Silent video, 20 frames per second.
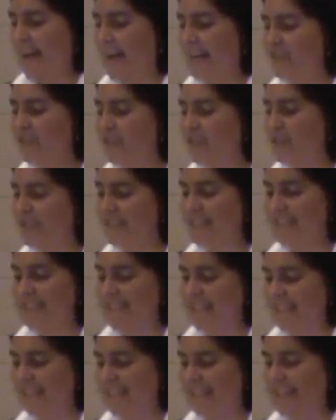As you can
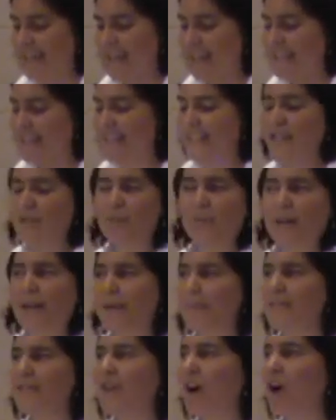see, this
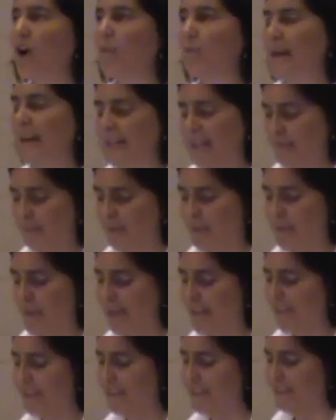ram is already
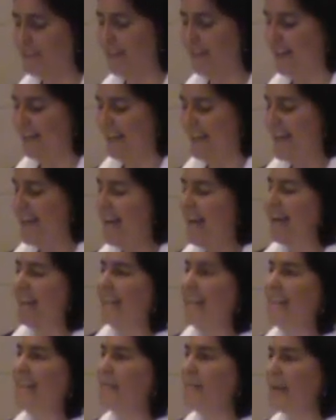prepared to die,
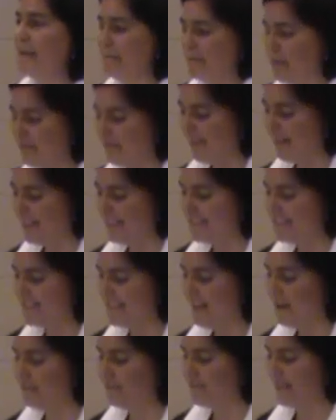and he may provide
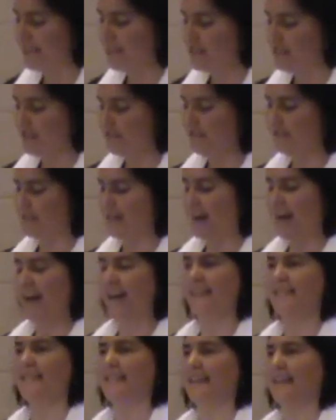salvation for
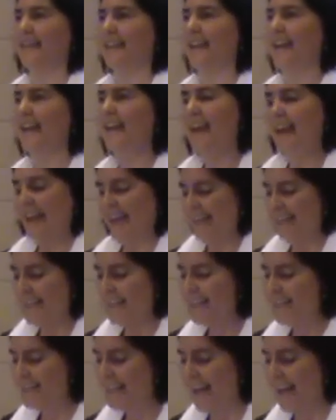Isaac, and
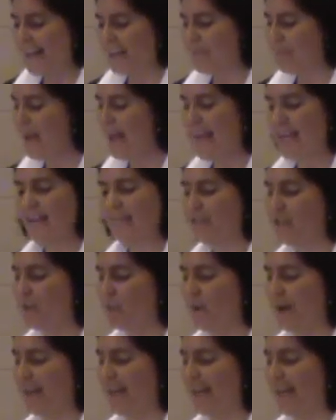in that pave
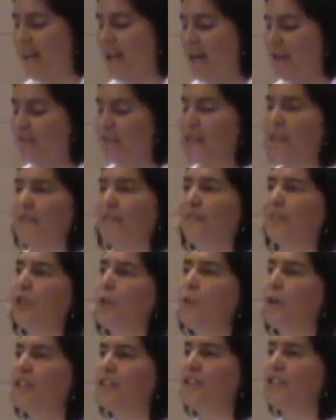the way for the
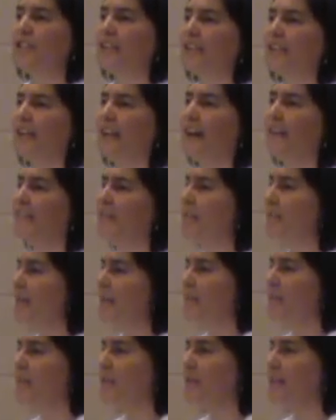flourishing of the
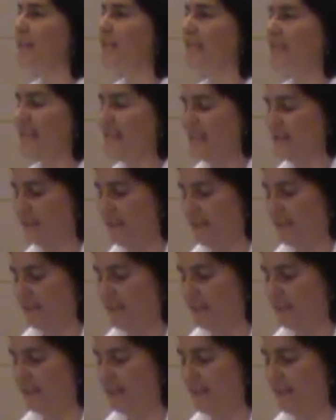people of Israel.